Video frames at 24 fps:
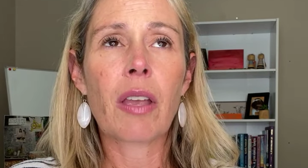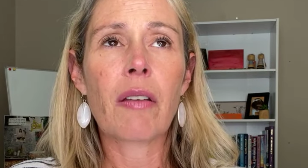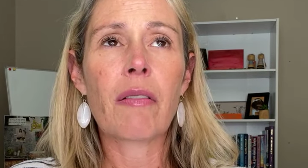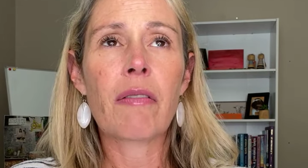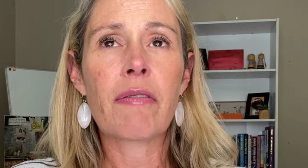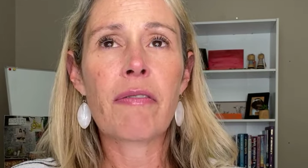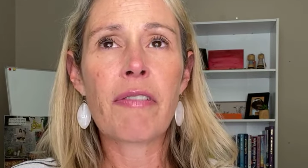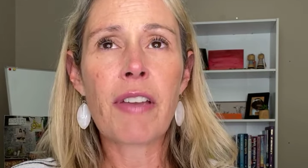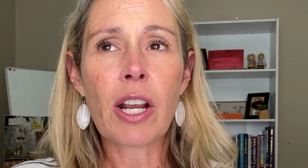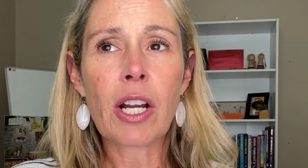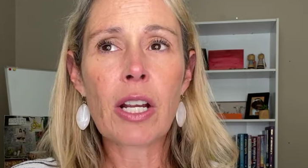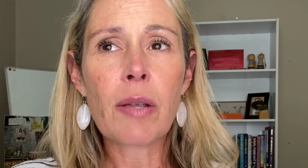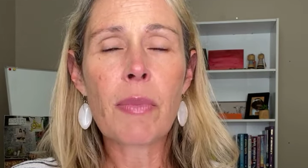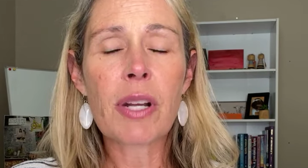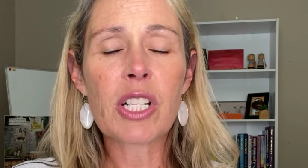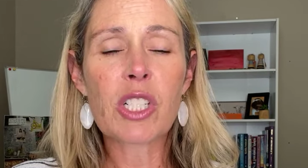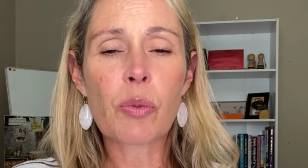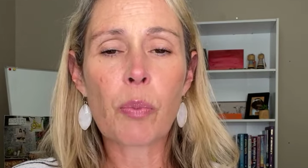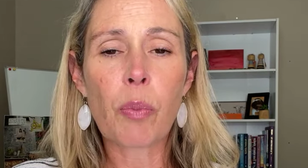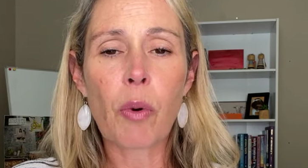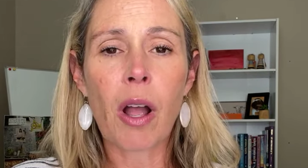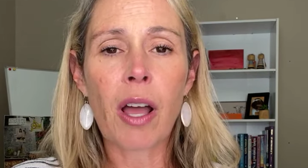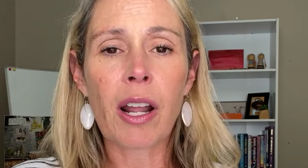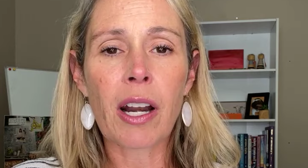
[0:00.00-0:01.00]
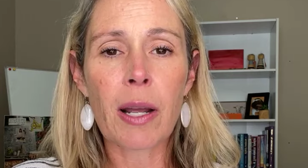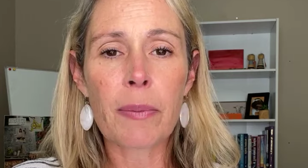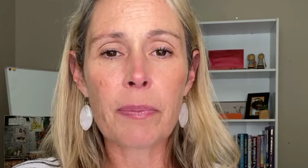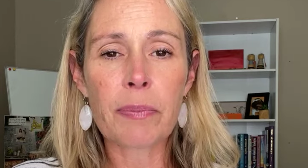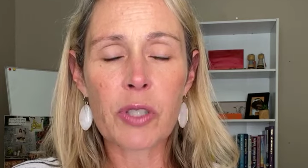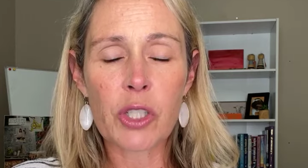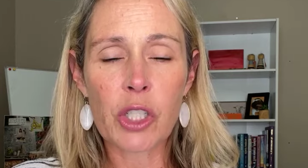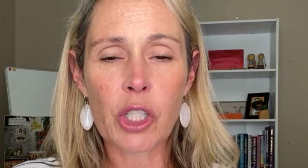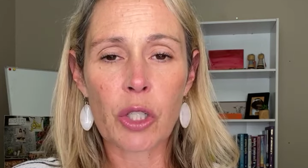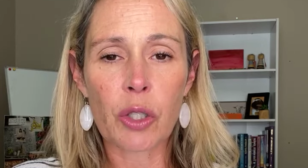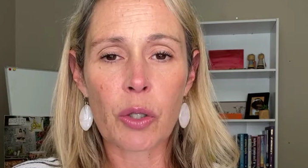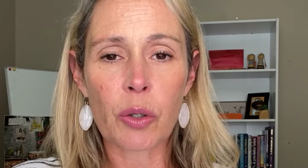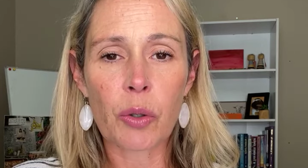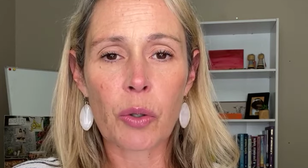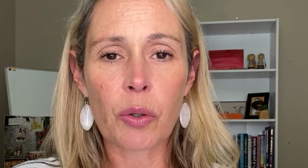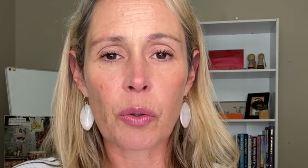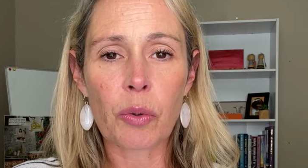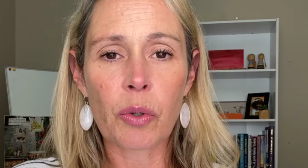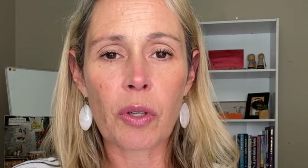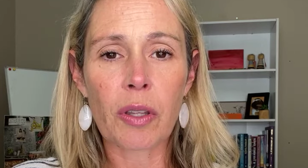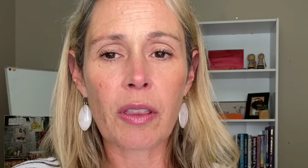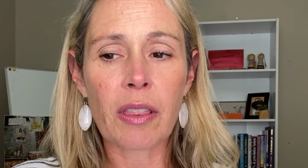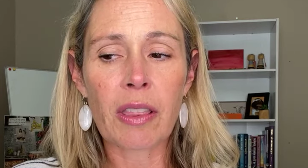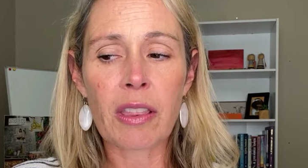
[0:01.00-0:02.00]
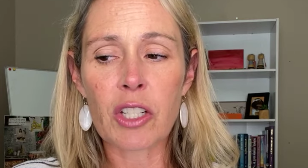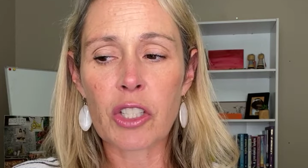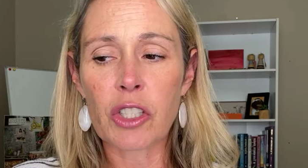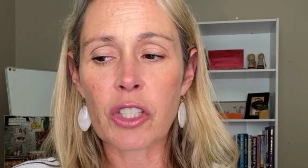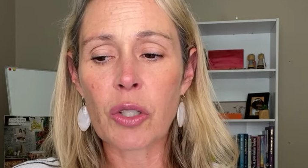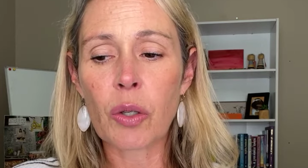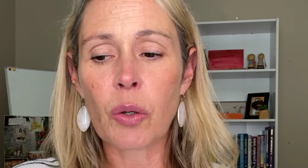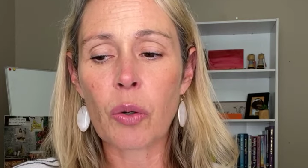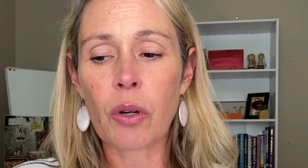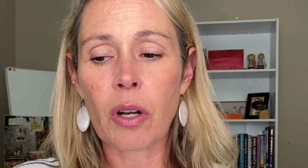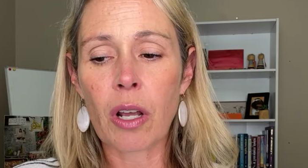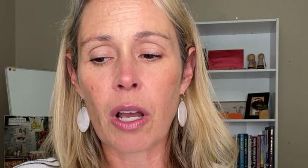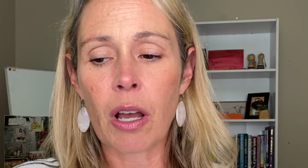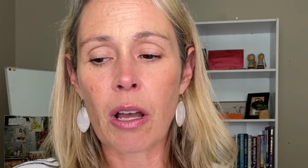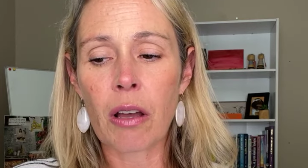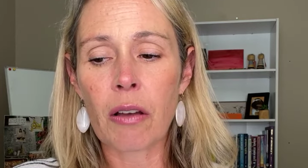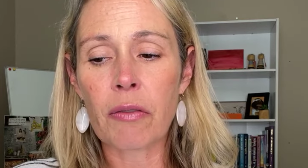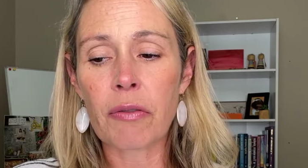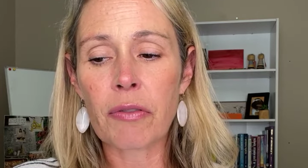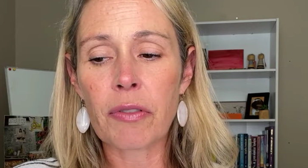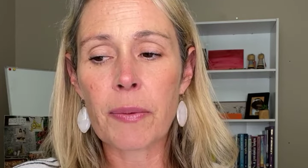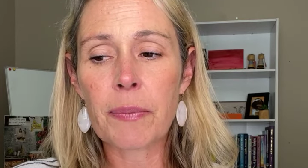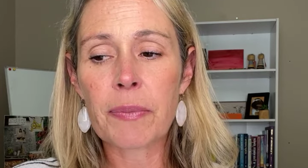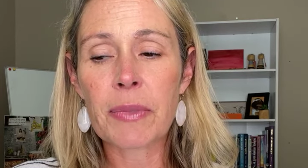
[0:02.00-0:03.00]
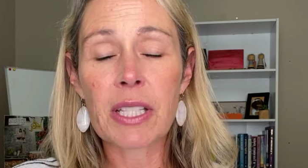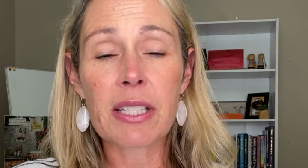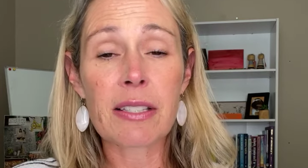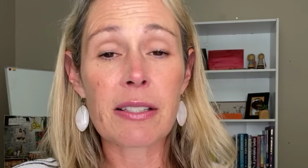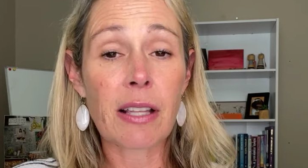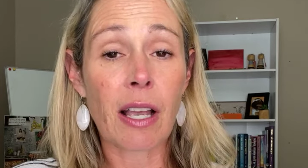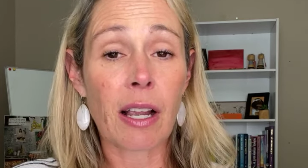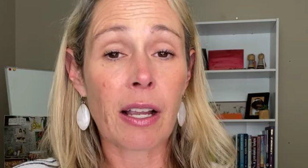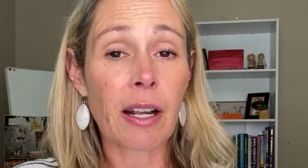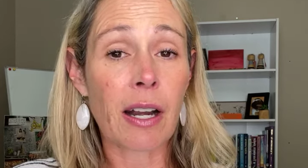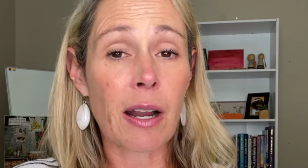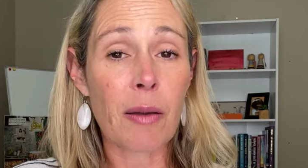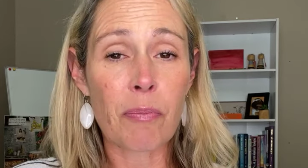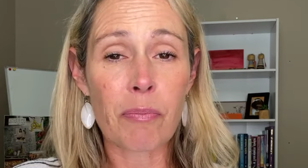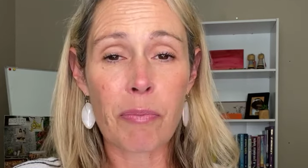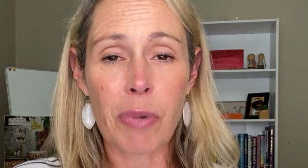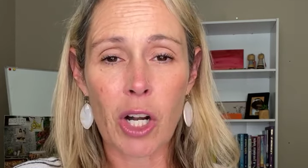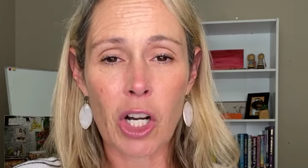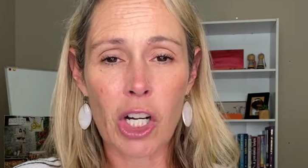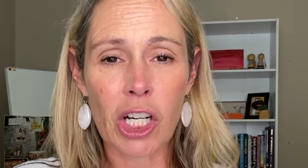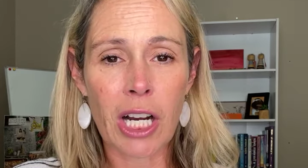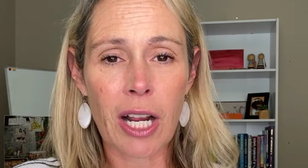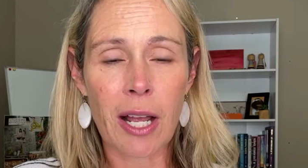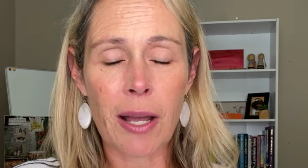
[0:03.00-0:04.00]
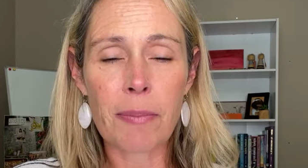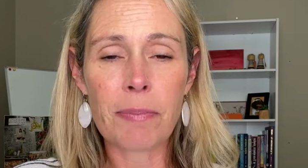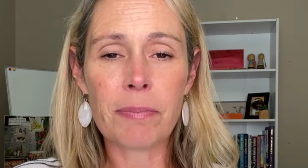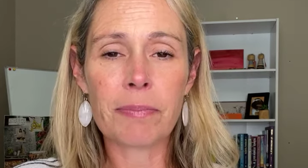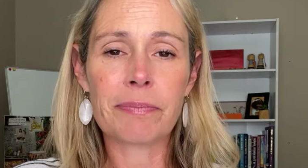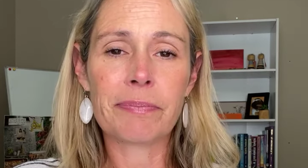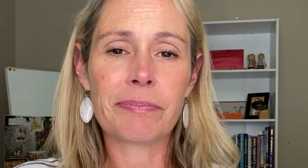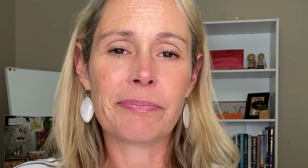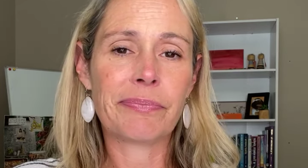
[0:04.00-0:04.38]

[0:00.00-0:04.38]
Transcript: very much brought up to the tune of, suck it up, buttercup.